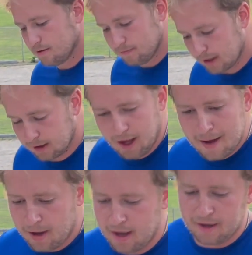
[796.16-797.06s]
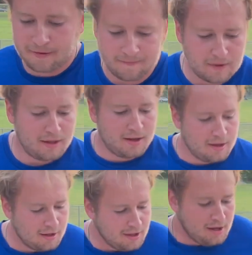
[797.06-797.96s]
Not gonna lie, man.
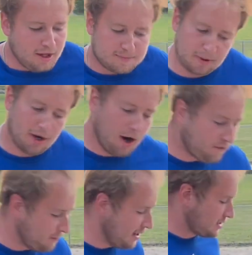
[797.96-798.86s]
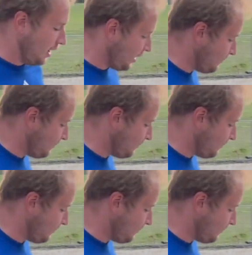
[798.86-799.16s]
It's pretty hard for me to talk